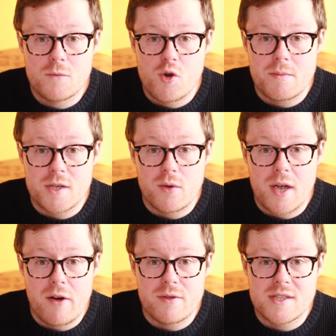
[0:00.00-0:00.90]

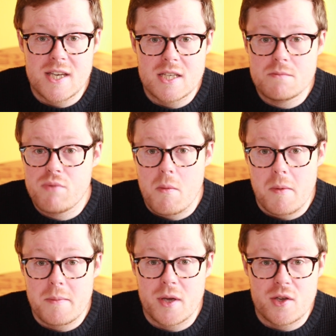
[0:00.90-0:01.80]
cryptocurrencies,
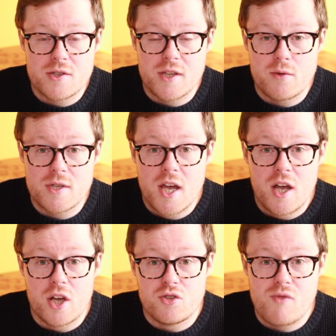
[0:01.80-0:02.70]
probably because those
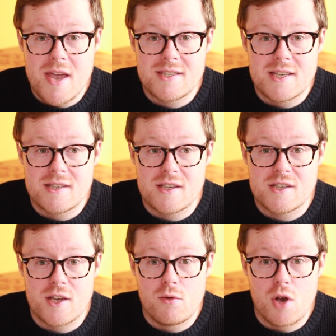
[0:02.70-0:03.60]
addresses are
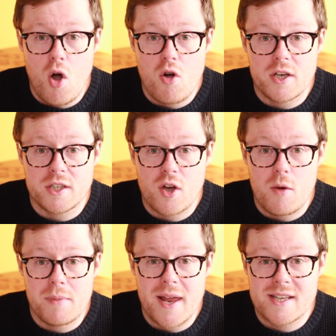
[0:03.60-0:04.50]
so long and
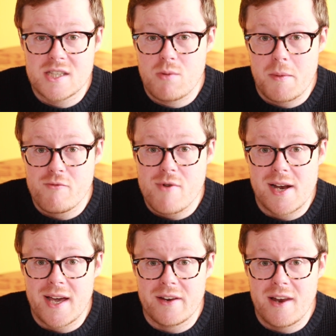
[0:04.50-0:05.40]
complex. It's probably
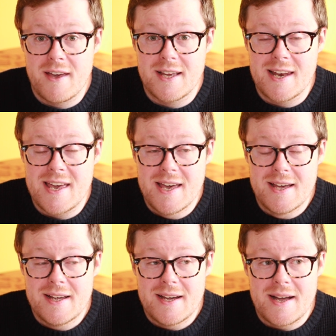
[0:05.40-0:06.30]
really unlikely.
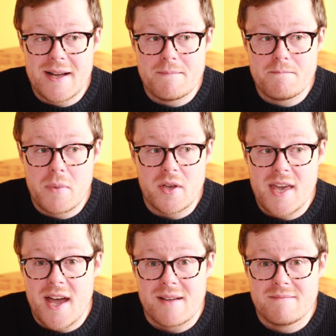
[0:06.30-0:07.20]
But
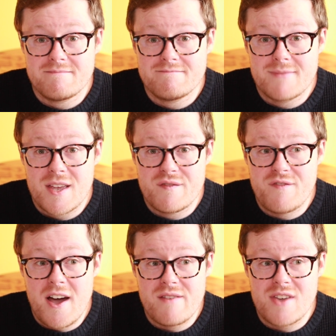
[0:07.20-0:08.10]
yeah,
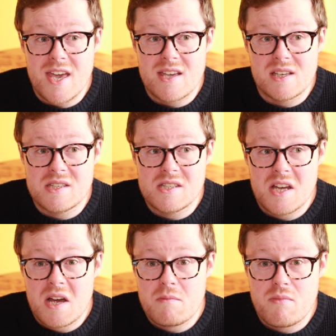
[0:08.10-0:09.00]
5 years,
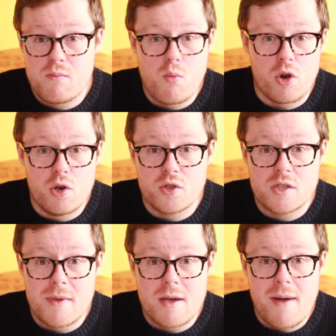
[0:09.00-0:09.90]
what looked
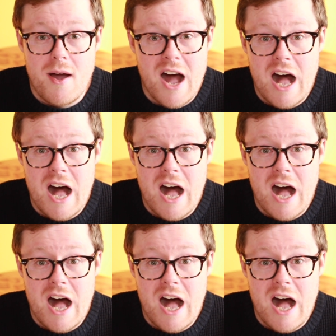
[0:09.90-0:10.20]
to be about